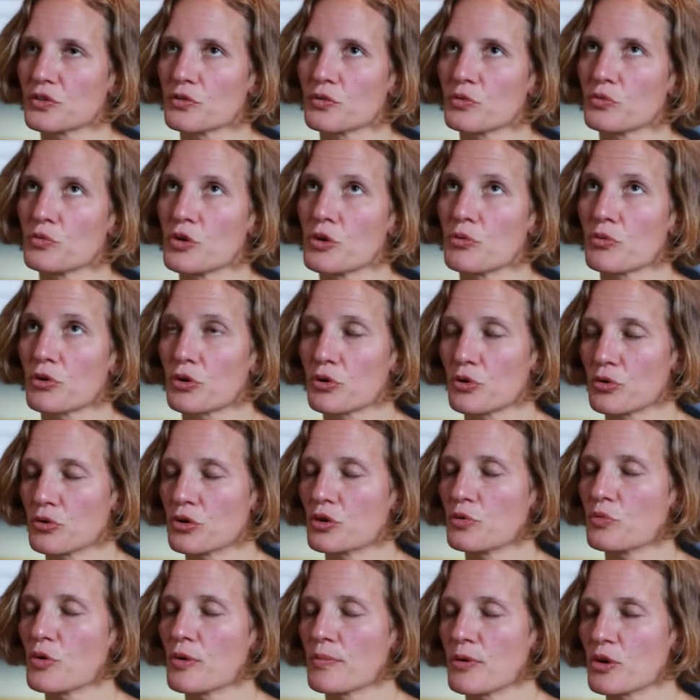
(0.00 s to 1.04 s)

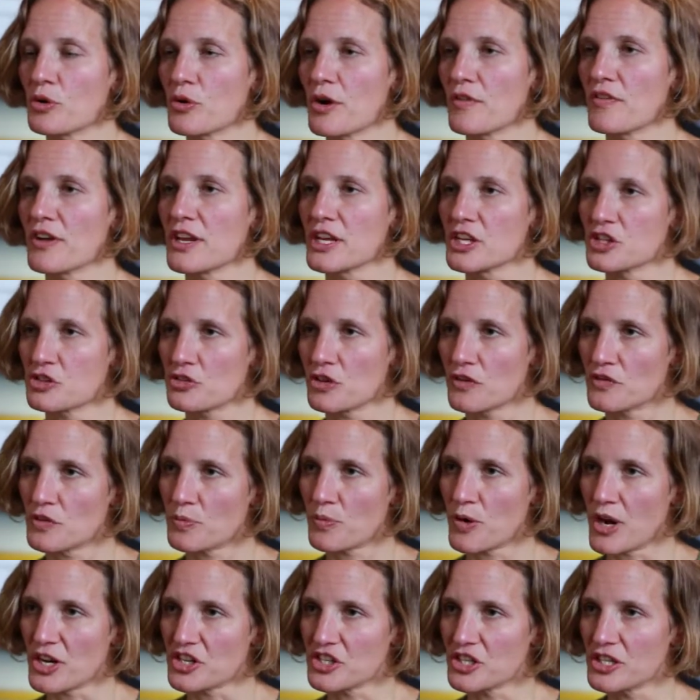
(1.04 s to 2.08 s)
recruited women who have a history of
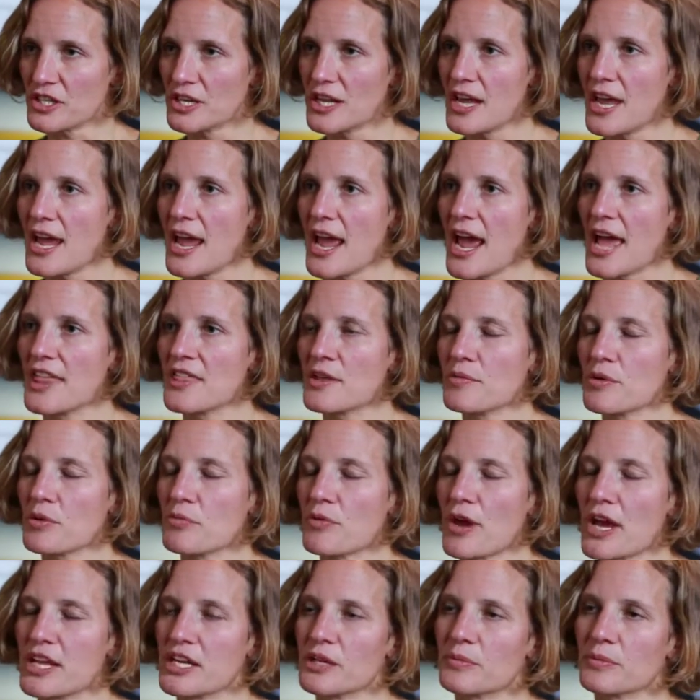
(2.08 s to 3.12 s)
depression, and then we
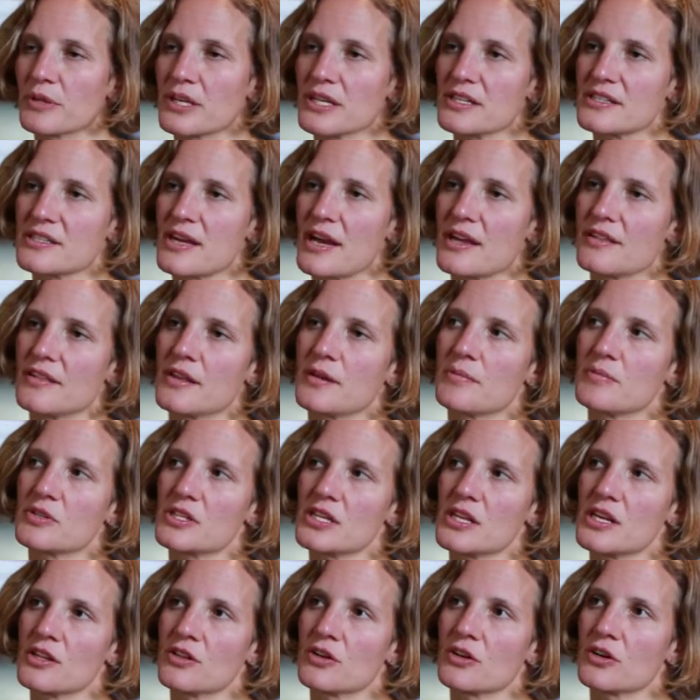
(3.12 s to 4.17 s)
randomly assigned them to
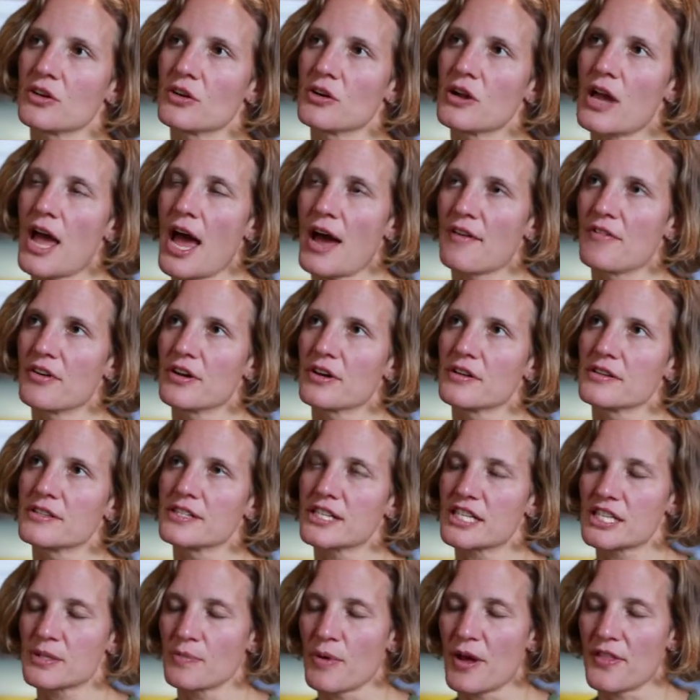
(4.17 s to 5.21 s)
either have a
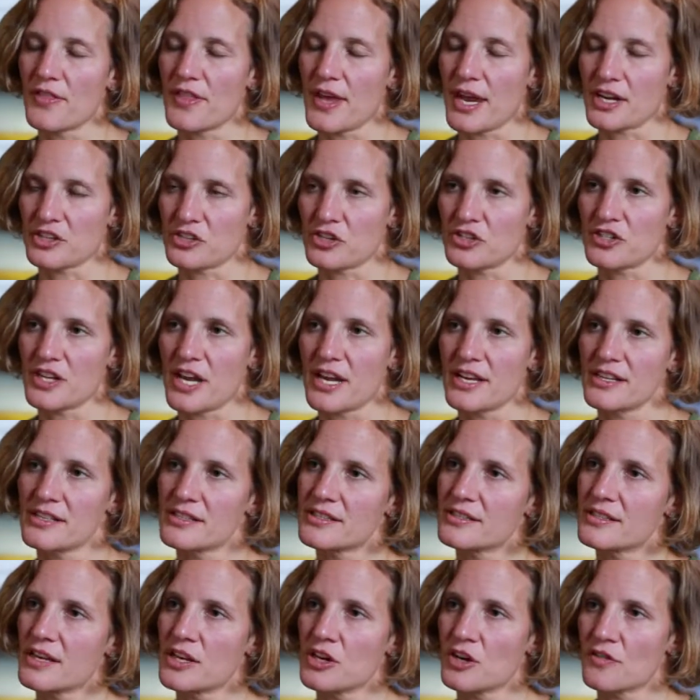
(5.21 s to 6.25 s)
6-month
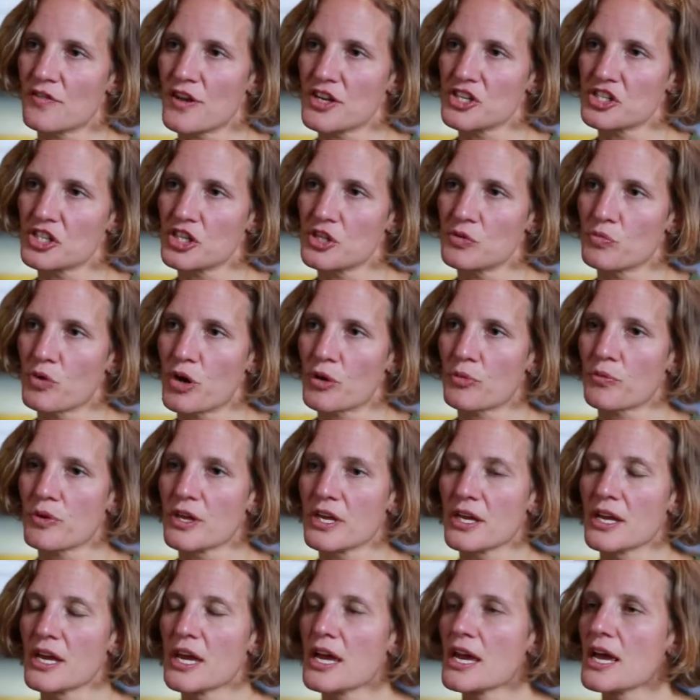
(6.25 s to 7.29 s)
exercise intervention where
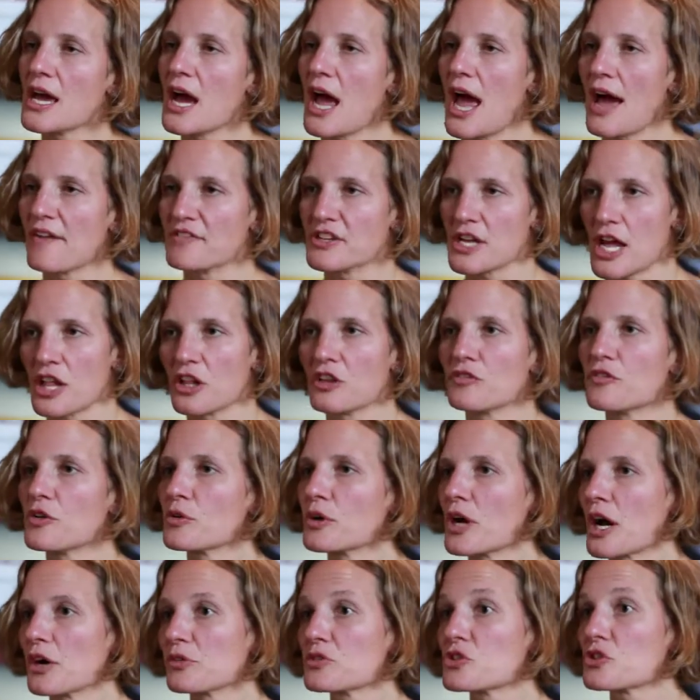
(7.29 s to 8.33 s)
we have telephone
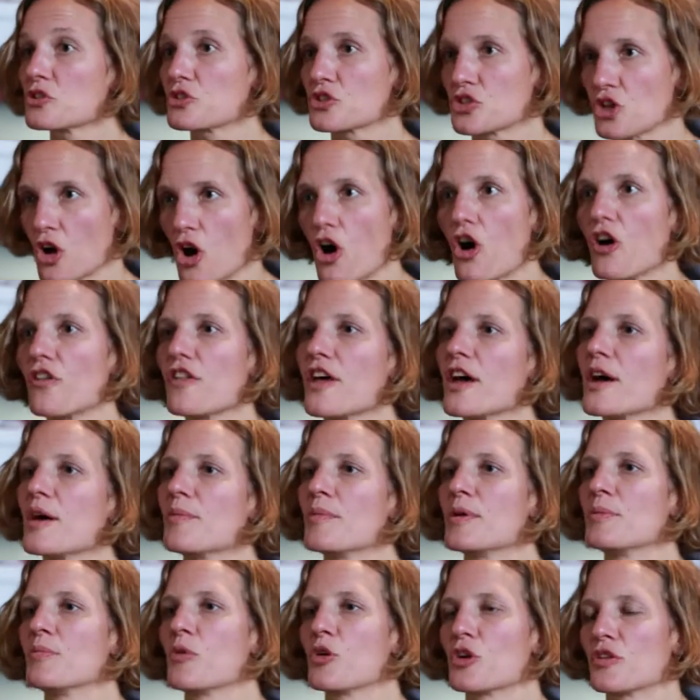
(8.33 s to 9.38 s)
counselors call them
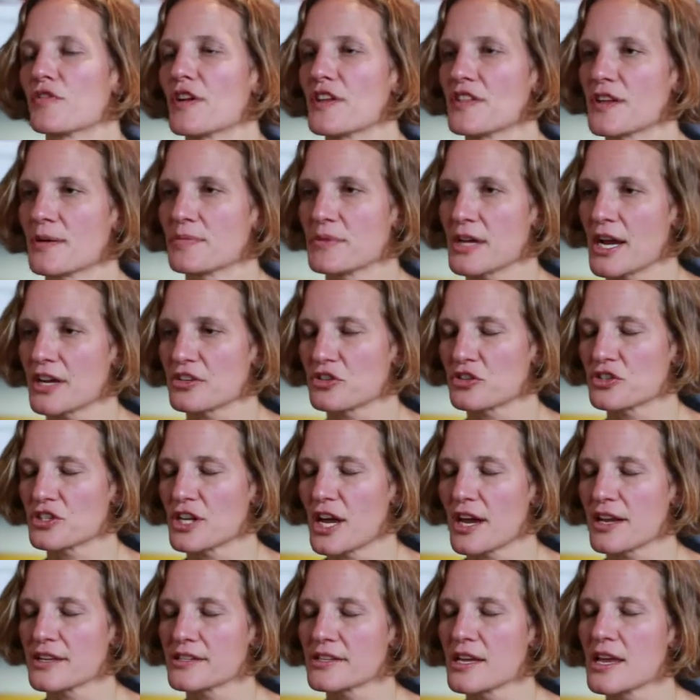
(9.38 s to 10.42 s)
and motivate them to
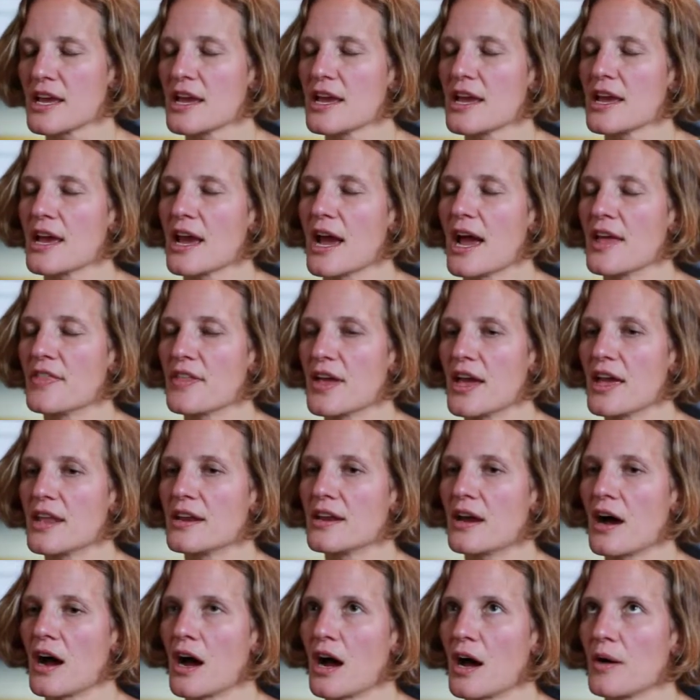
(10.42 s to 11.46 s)
exercise. And then